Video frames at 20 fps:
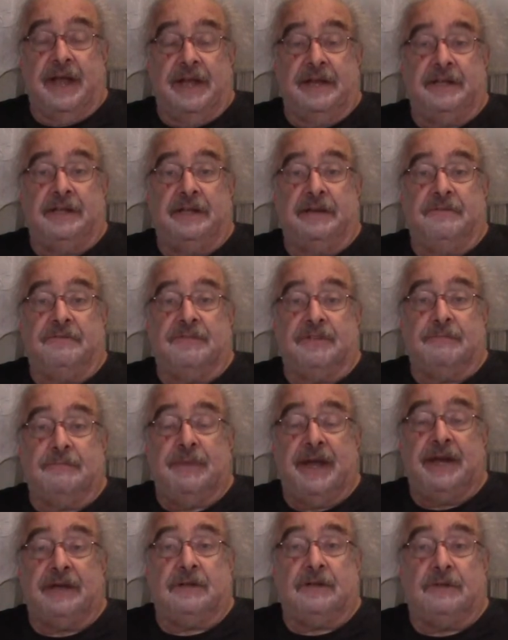any of the
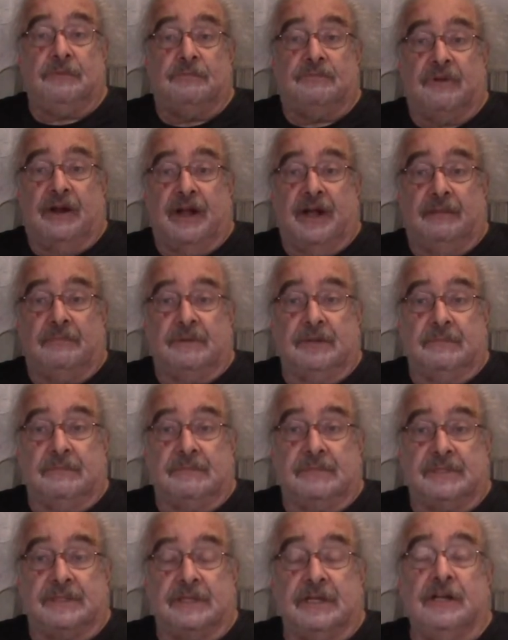medical problems.